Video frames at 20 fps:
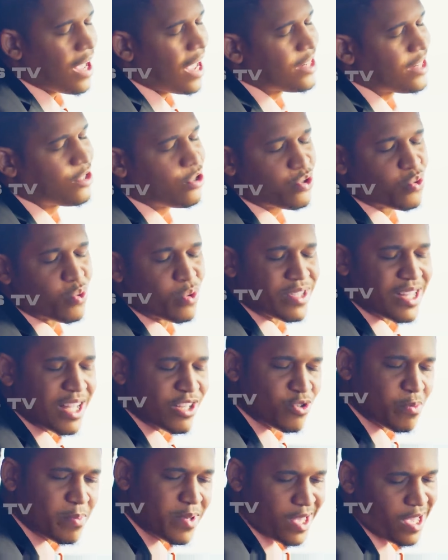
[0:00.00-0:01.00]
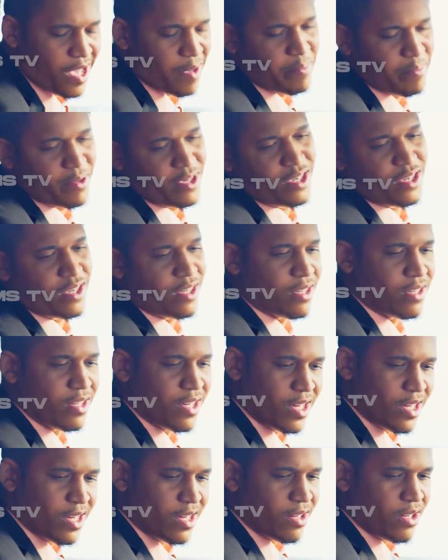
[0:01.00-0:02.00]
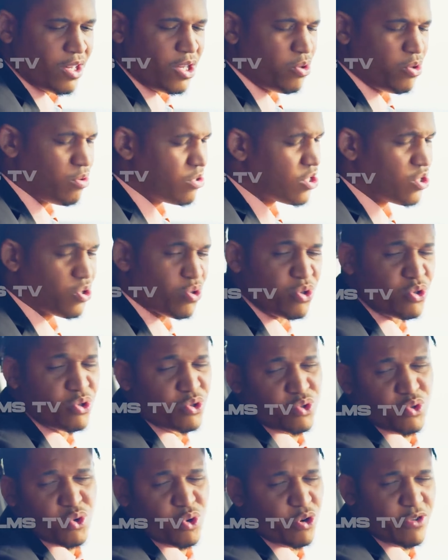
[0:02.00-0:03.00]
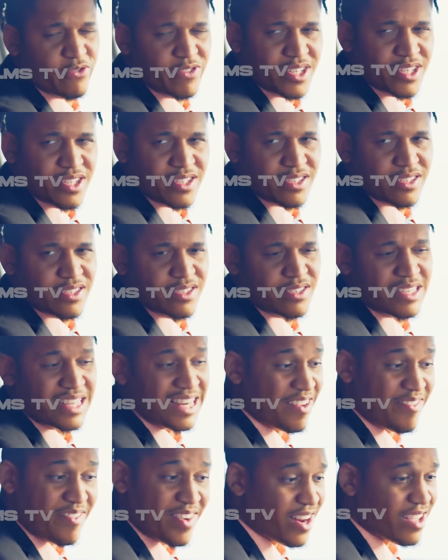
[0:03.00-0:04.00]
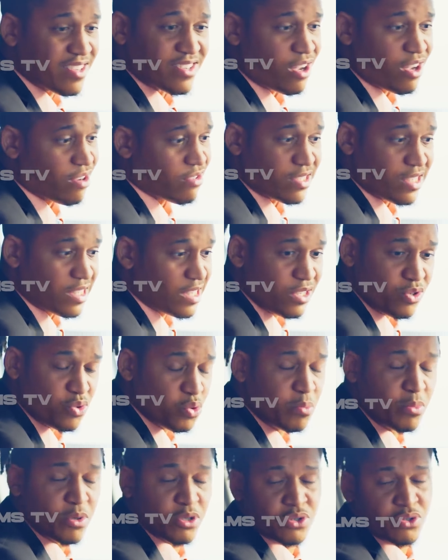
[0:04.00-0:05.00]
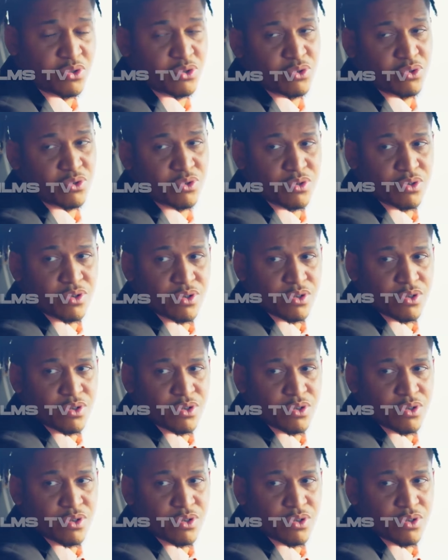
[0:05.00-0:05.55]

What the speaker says: I just want her to be happy. No, she's not used to all of this. In her father's house, she didn't do much to.